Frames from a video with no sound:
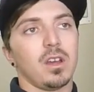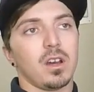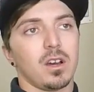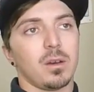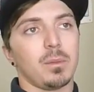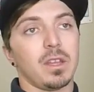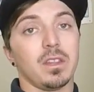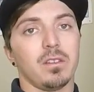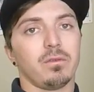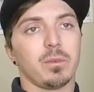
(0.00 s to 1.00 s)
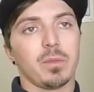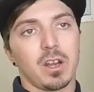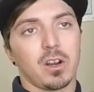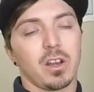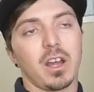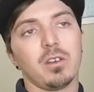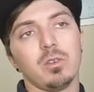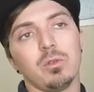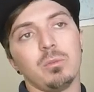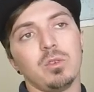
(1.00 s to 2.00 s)
And then from there on out,
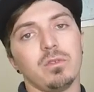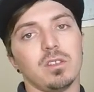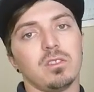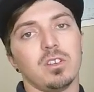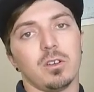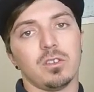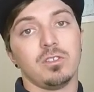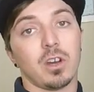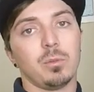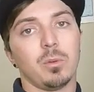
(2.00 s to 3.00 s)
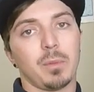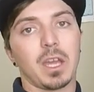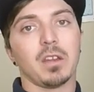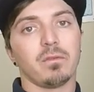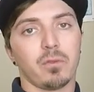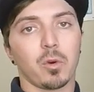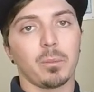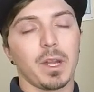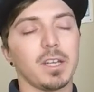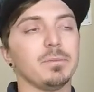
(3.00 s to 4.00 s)
you would move into your double main
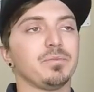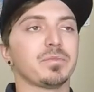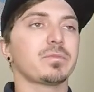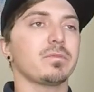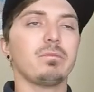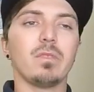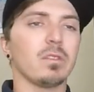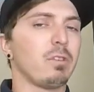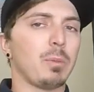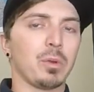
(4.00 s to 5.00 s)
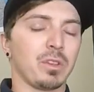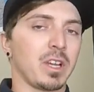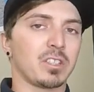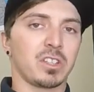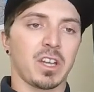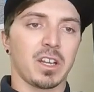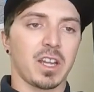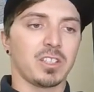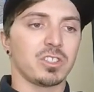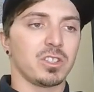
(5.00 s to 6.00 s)
format for both electric and
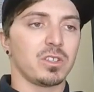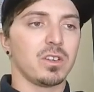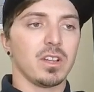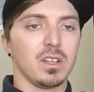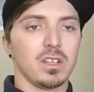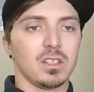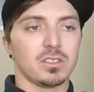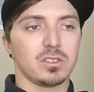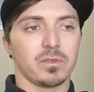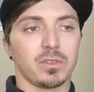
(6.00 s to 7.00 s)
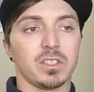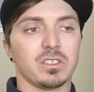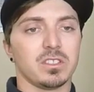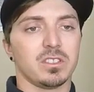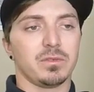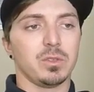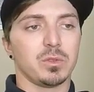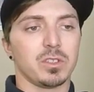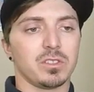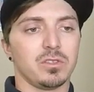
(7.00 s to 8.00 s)
nitro. So for instance, if you
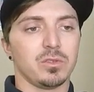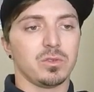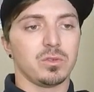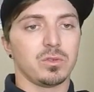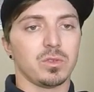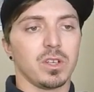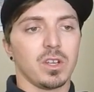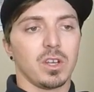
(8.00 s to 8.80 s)
were to